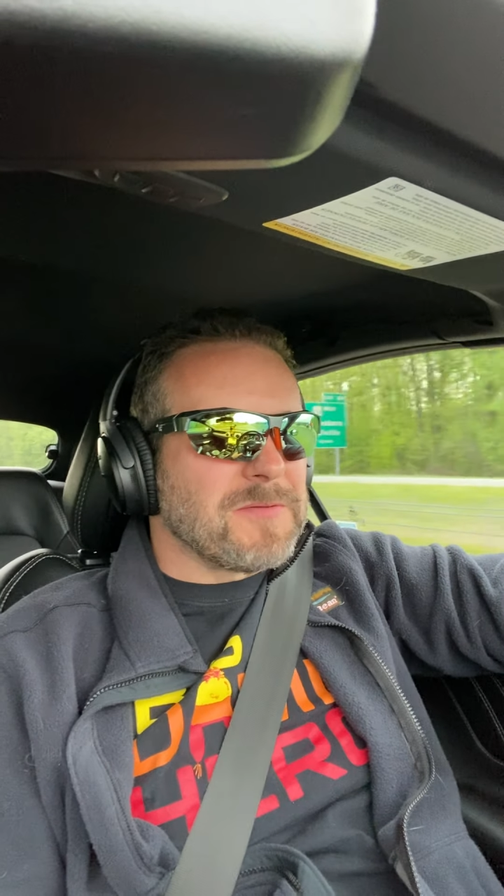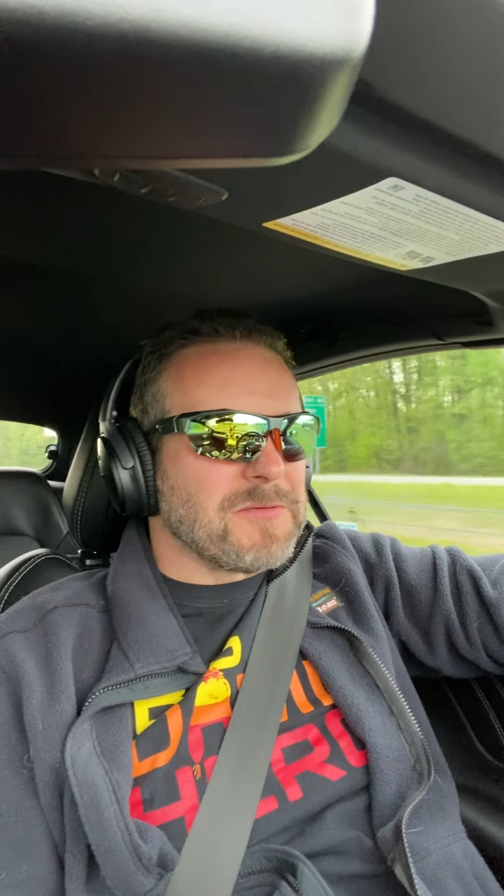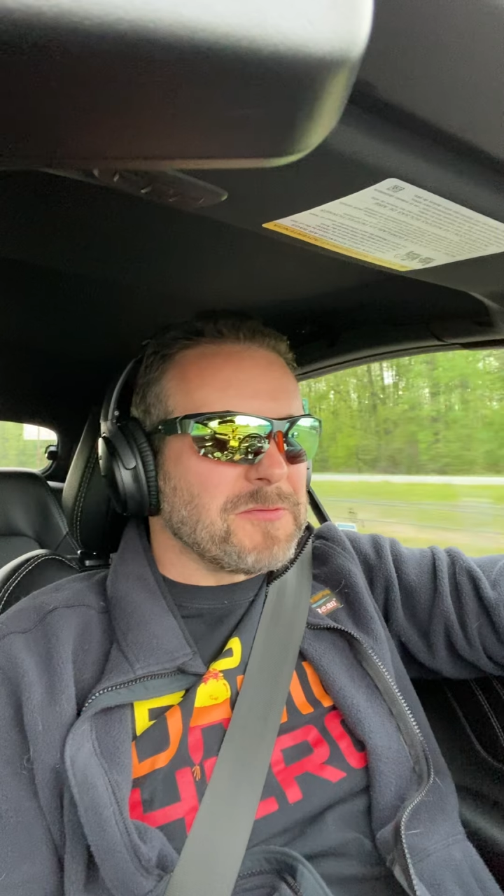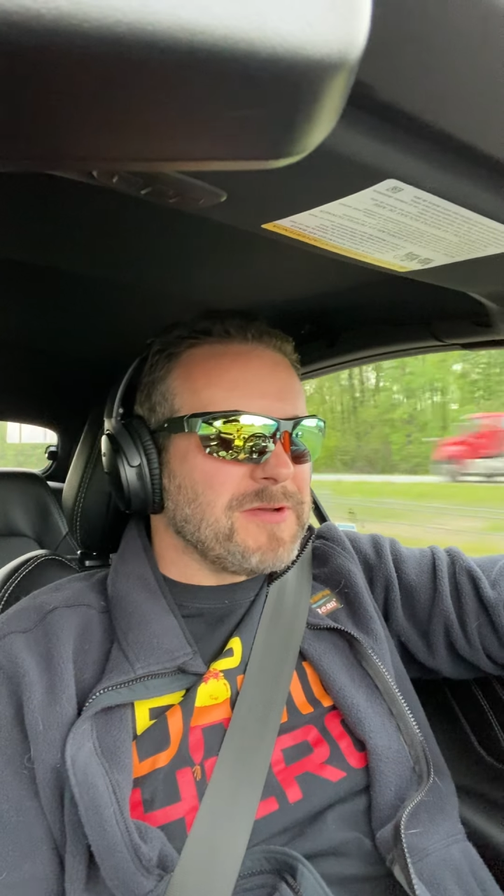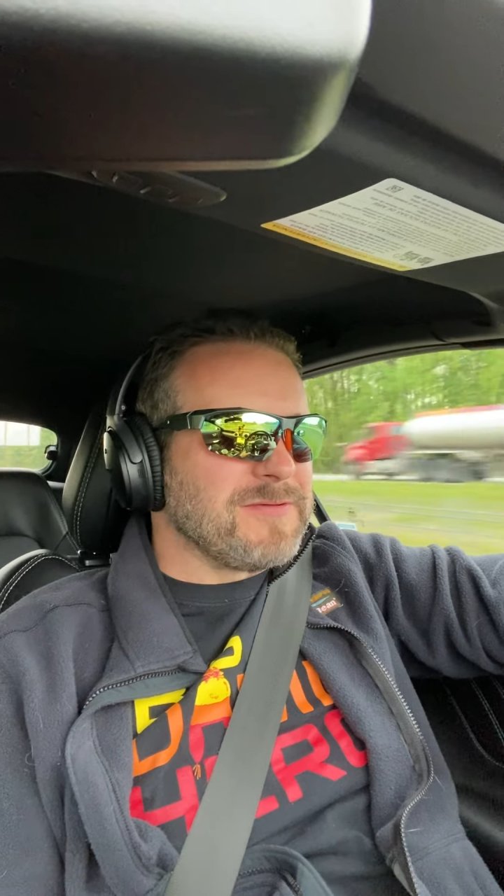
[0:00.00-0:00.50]

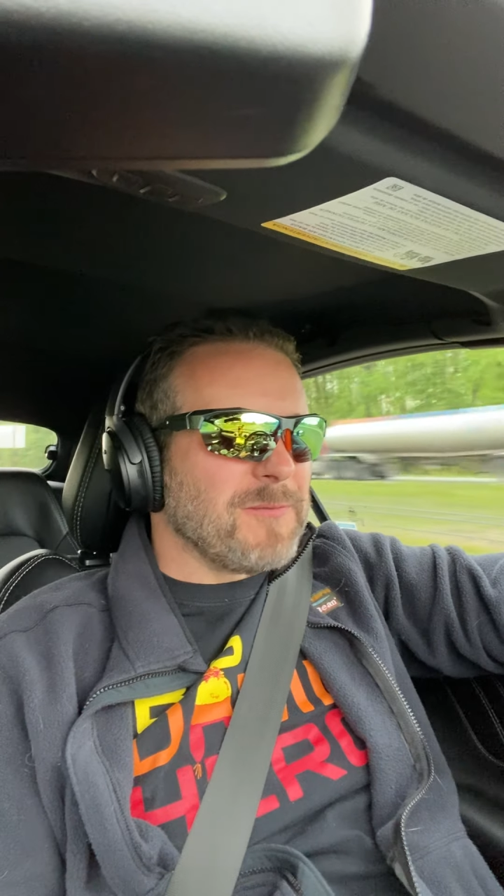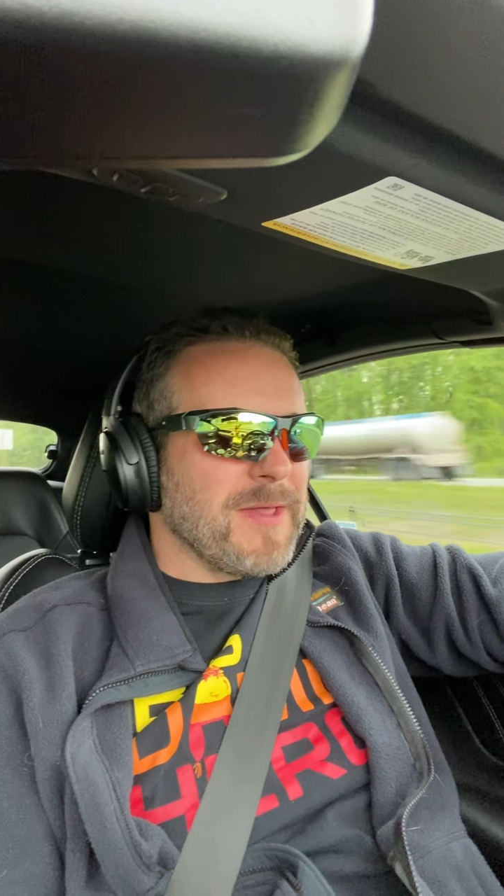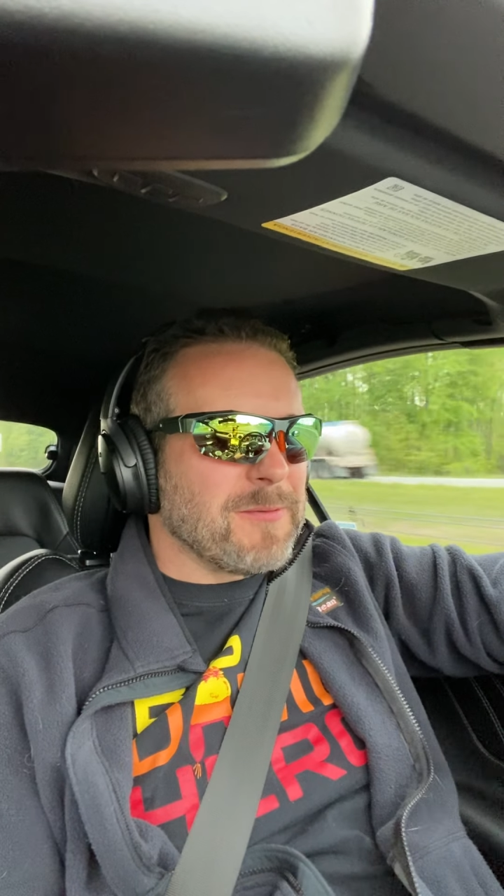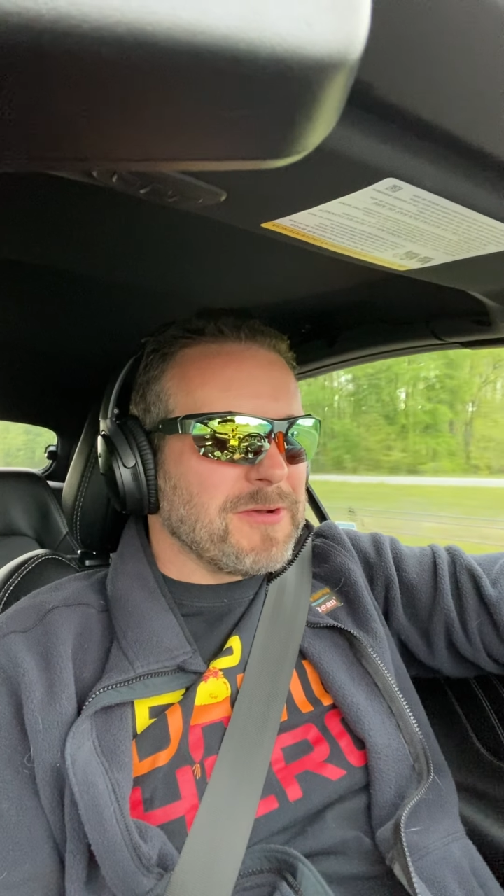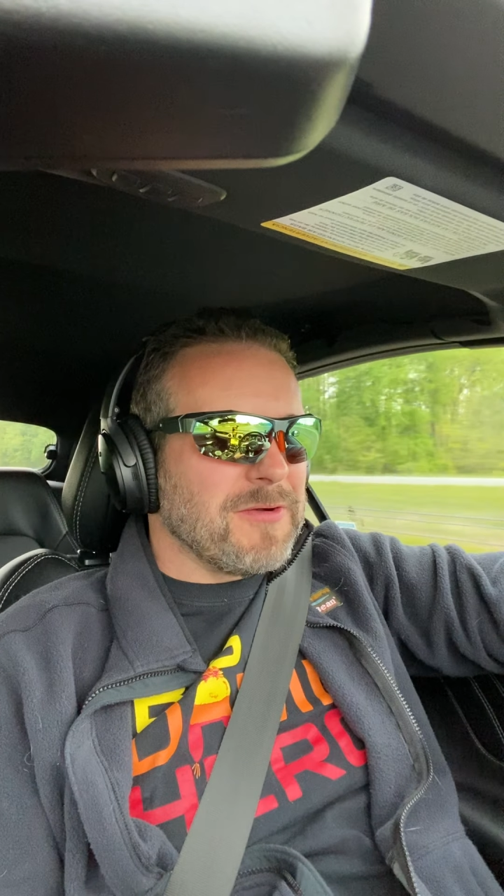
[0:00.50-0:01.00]
The reason
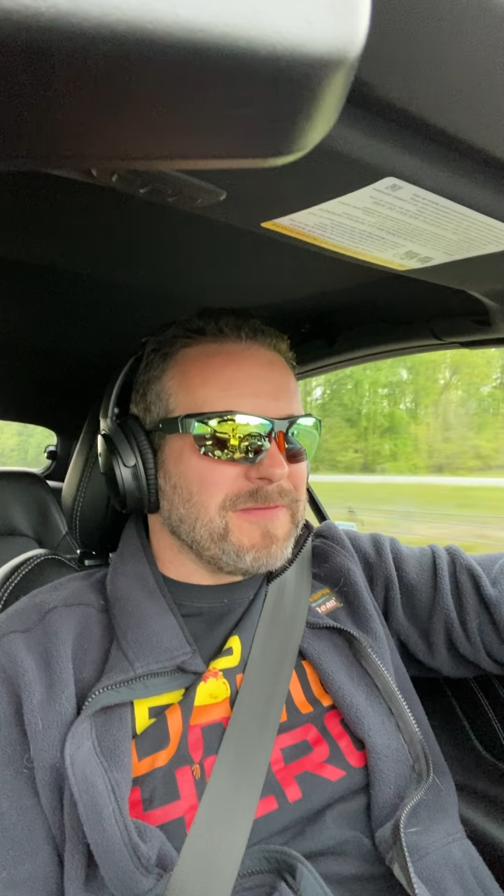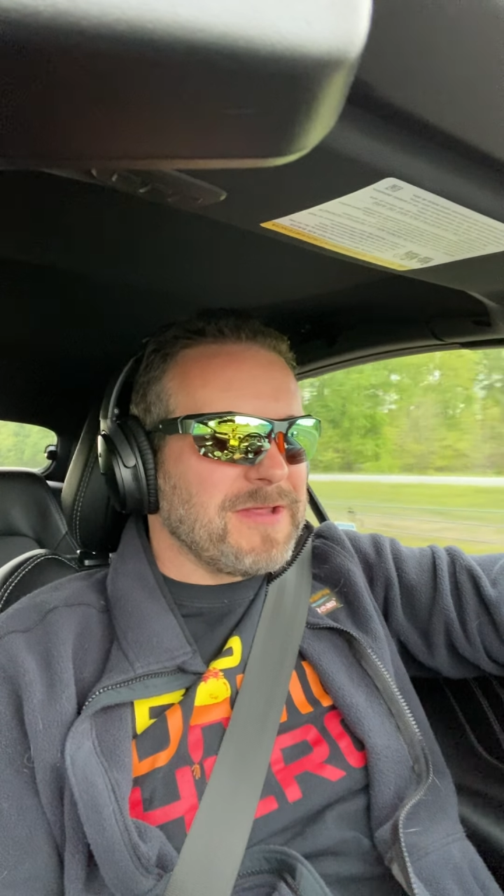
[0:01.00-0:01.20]
why there were no